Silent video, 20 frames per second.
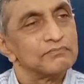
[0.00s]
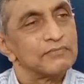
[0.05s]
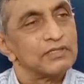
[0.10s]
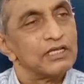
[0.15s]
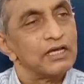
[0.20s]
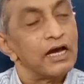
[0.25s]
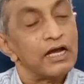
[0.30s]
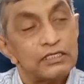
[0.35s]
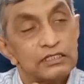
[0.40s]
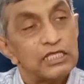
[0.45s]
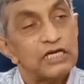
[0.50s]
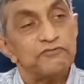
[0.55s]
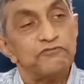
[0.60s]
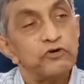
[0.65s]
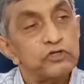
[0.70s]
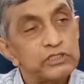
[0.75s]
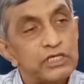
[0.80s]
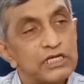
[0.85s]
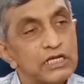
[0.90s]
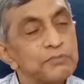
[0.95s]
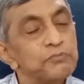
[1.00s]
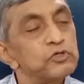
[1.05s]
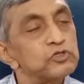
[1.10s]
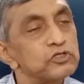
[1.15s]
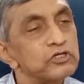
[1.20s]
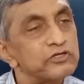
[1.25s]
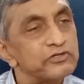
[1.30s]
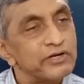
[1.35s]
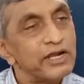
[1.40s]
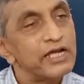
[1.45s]
And therefore, they're able
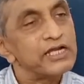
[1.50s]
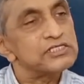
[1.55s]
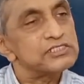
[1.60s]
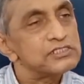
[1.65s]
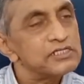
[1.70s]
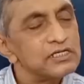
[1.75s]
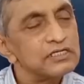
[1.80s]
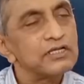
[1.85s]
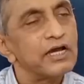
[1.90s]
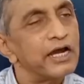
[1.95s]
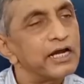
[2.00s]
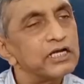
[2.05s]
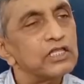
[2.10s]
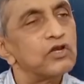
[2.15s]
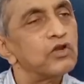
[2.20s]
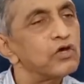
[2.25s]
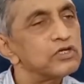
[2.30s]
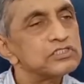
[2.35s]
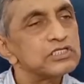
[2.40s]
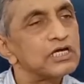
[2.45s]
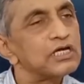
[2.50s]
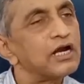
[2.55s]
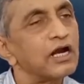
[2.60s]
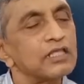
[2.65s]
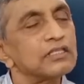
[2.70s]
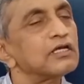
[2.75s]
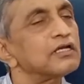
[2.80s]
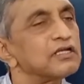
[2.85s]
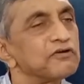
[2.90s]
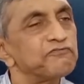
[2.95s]
to transcend the ideological and
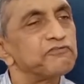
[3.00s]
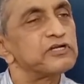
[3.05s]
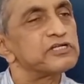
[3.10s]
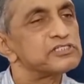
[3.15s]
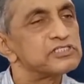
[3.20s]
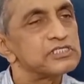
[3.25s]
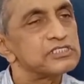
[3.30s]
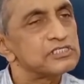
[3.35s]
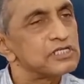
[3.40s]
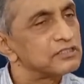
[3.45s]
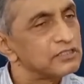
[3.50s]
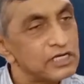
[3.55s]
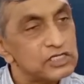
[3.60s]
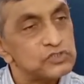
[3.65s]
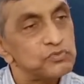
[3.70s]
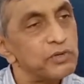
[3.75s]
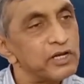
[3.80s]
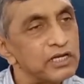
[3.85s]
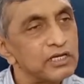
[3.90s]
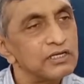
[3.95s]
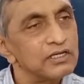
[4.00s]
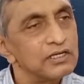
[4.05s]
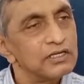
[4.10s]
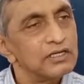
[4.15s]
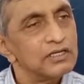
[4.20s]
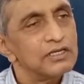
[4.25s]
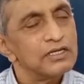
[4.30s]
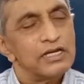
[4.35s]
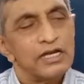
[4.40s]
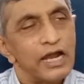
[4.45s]
other differences. And that's why
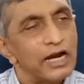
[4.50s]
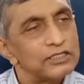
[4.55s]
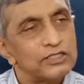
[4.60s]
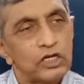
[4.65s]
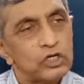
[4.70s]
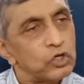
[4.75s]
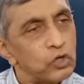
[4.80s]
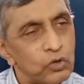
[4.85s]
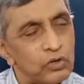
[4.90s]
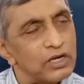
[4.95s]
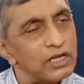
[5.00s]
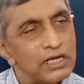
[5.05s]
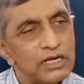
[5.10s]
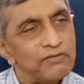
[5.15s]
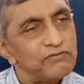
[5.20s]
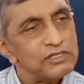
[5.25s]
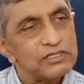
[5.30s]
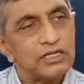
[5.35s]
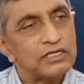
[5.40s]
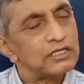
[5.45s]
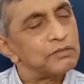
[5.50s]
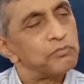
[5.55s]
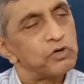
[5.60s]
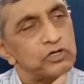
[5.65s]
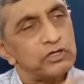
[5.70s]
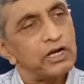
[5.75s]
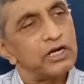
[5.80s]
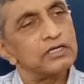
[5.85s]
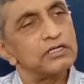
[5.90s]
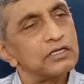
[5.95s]
at the local level, the
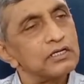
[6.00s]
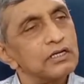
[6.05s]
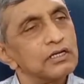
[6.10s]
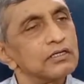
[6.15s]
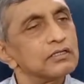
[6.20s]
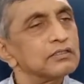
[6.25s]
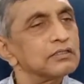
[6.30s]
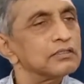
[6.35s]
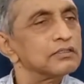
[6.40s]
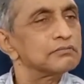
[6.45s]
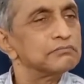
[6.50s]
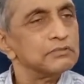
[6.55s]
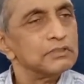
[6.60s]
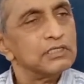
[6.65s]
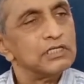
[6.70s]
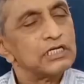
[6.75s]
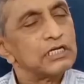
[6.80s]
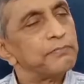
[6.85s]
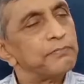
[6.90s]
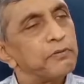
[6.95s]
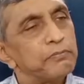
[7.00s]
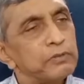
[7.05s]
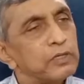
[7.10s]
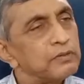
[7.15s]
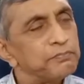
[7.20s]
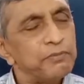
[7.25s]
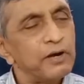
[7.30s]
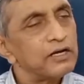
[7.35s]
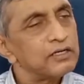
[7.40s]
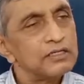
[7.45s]
Democratic and
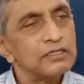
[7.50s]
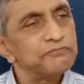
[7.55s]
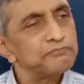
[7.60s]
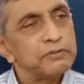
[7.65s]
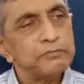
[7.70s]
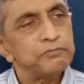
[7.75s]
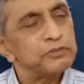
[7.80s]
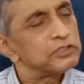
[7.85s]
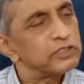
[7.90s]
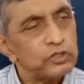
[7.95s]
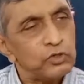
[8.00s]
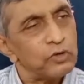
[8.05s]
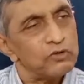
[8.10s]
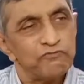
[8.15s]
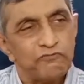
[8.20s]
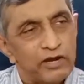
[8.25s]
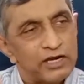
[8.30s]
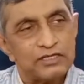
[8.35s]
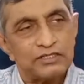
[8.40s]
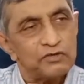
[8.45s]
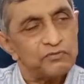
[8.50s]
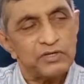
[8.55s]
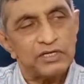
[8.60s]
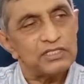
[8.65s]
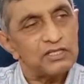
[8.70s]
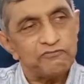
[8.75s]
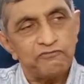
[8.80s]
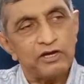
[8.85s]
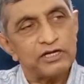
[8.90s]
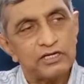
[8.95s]
Republican Party people, they don't fight the way
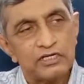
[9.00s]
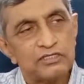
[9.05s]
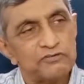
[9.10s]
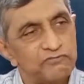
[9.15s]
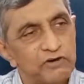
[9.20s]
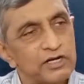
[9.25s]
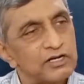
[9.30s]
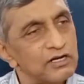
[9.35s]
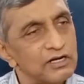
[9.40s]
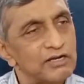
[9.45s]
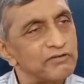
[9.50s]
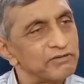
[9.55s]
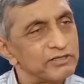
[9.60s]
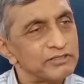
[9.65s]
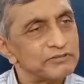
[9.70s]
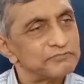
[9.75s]
they fight at the federal level.